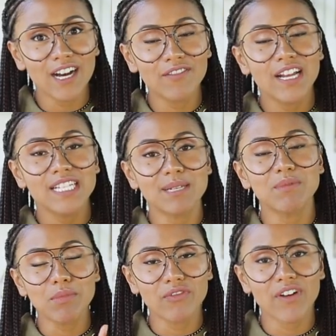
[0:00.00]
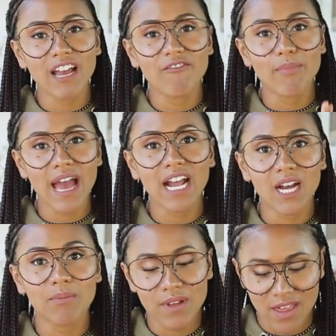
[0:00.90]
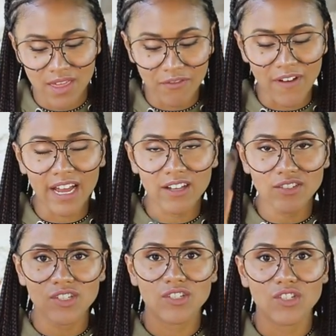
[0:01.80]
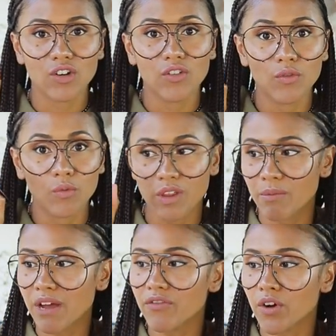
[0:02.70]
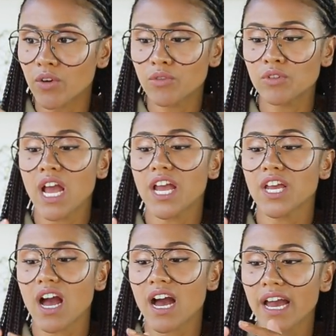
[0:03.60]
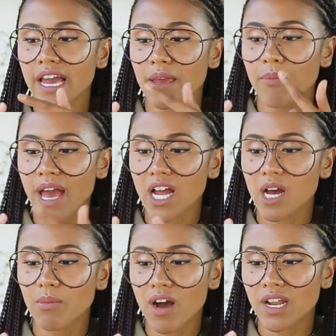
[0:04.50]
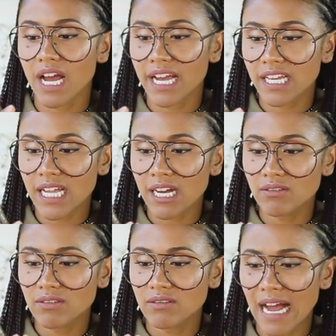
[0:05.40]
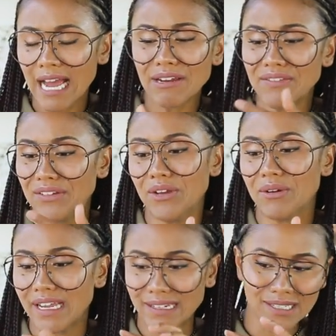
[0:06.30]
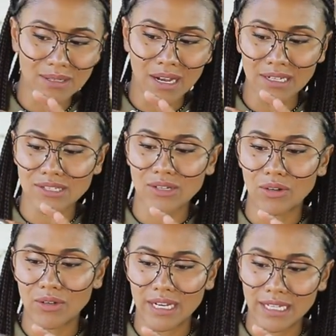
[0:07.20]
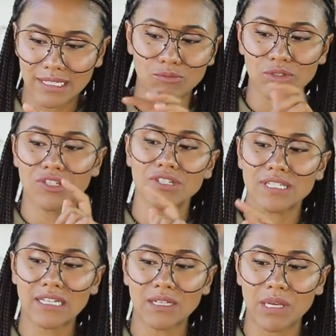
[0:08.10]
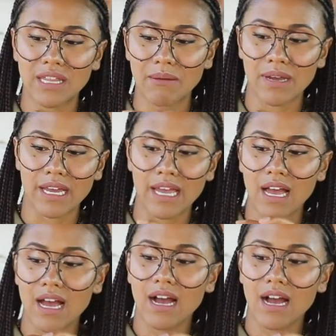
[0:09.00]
of, tip number 5, back up the files. So with my phone, I back up on iCloud. I don't even do it. It does it on its own. And it was just telling me that my